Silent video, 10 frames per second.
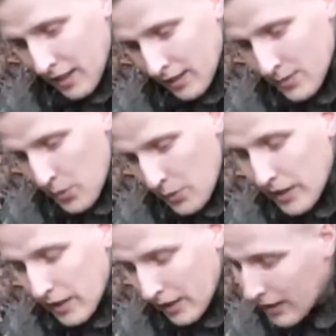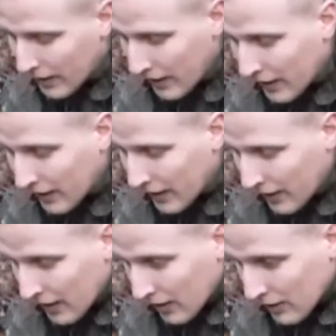because we were,
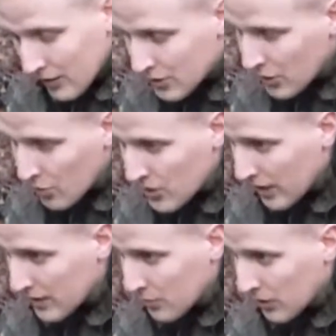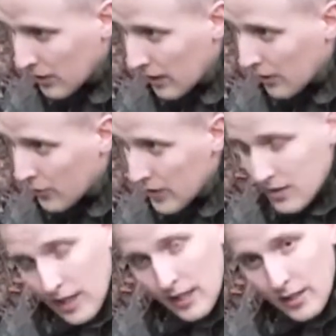there's no chance we're gonna reach
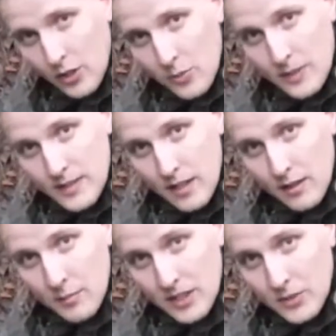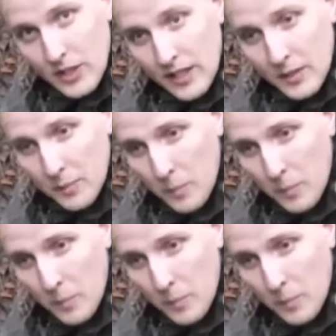any human settlement today,